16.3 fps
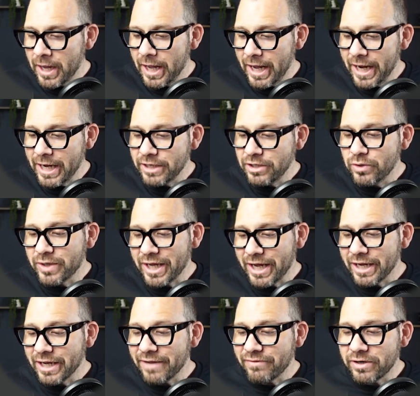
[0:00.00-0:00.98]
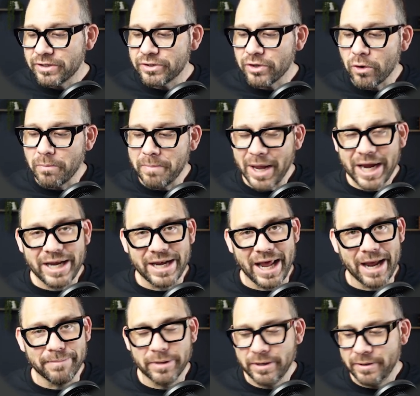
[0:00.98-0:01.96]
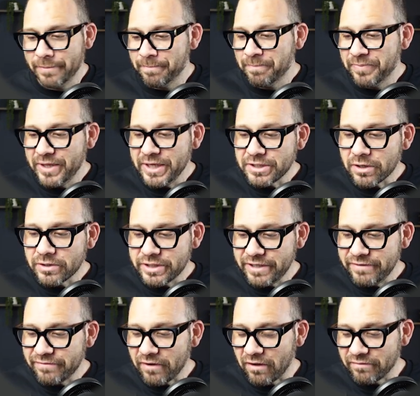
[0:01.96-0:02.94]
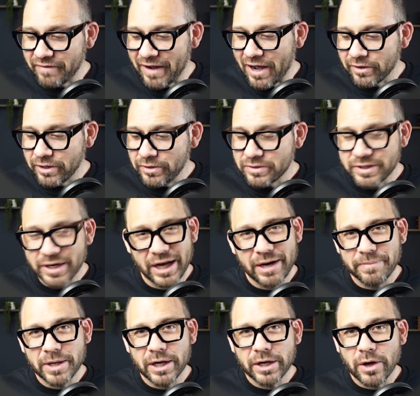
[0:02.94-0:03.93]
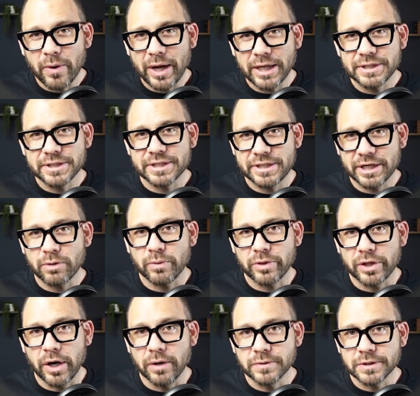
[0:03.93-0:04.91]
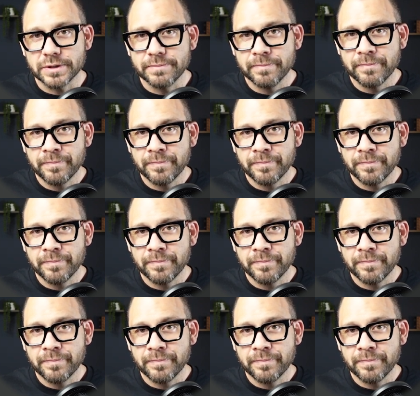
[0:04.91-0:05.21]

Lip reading: and you can give it a domain name. These are default values and I'm going to go ahead and stick with those.